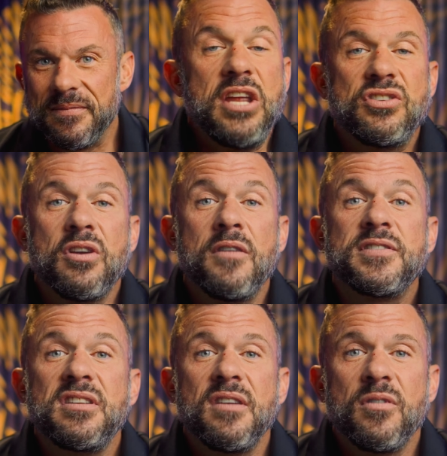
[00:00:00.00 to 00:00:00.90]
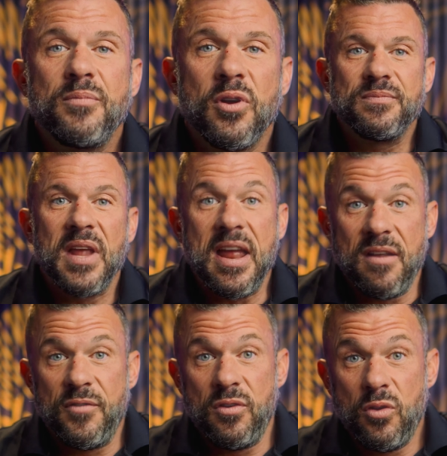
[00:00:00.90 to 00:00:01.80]
Each serves a different purpose, and
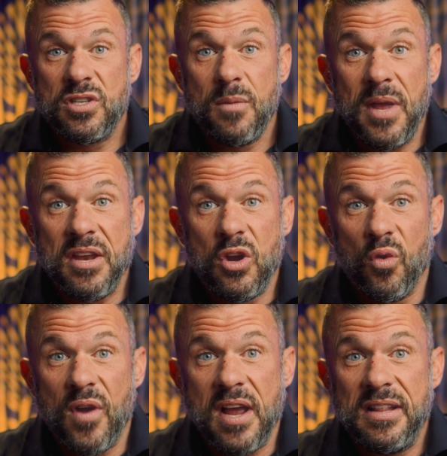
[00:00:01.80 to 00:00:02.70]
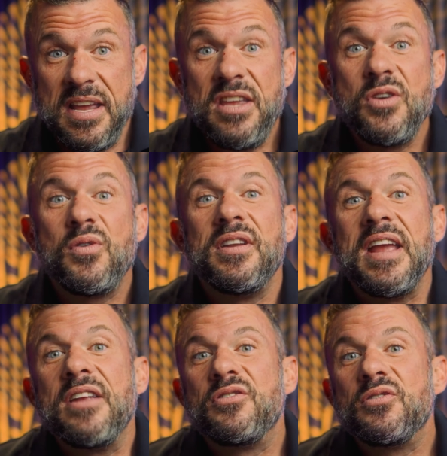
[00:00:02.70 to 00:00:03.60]
if you use them incorrectly, you
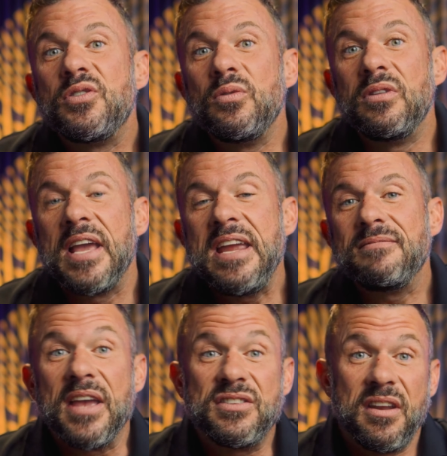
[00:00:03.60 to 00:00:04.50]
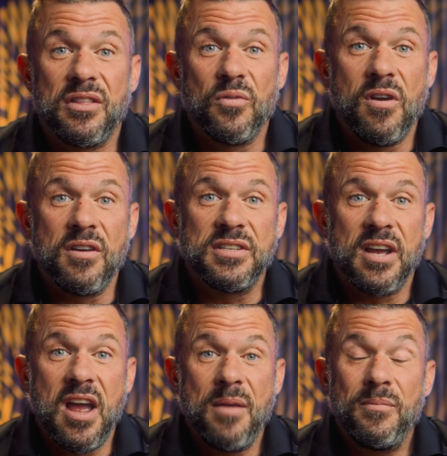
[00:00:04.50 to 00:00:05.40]
could enter too late, exit at the wrong
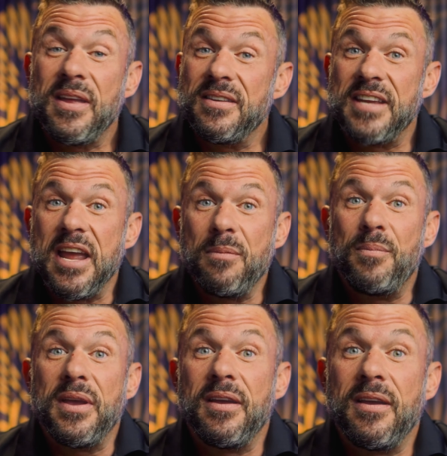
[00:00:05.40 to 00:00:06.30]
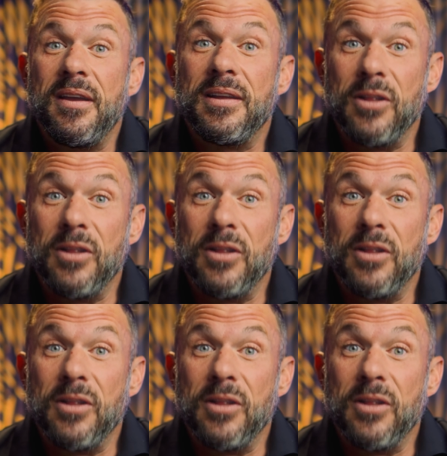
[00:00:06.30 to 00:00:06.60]
time, and take big